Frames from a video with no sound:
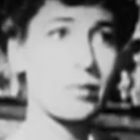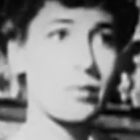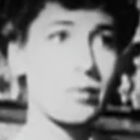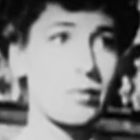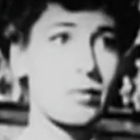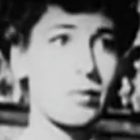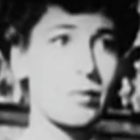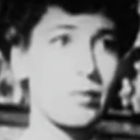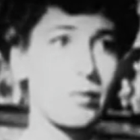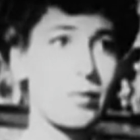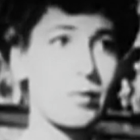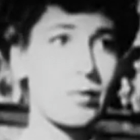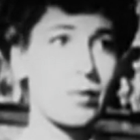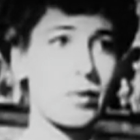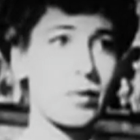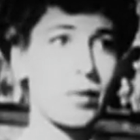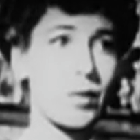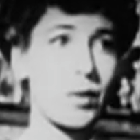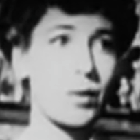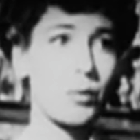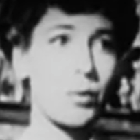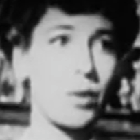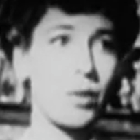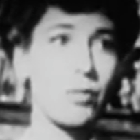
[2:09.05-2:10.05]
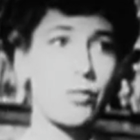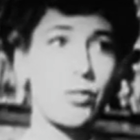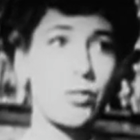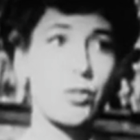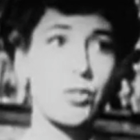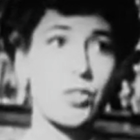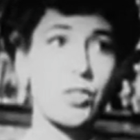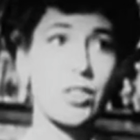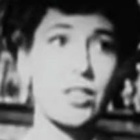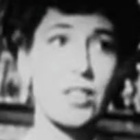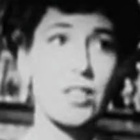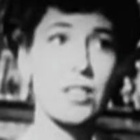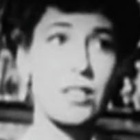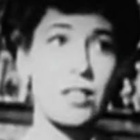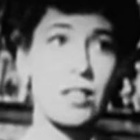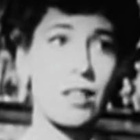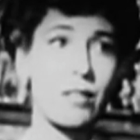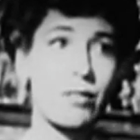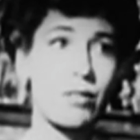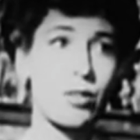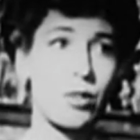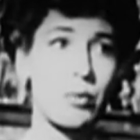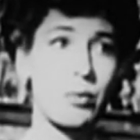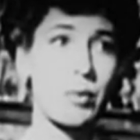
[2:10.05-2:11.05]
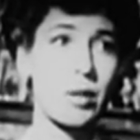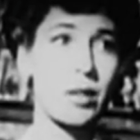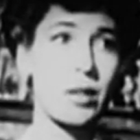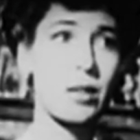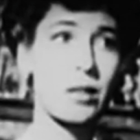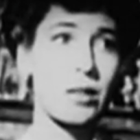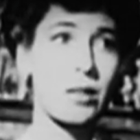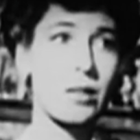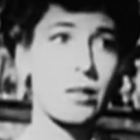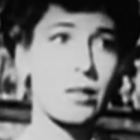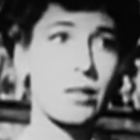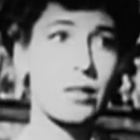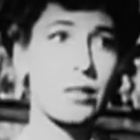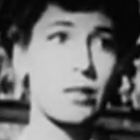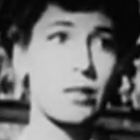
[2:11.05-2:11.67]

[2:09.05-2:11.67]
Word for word: what can I tell you? I just really like this film.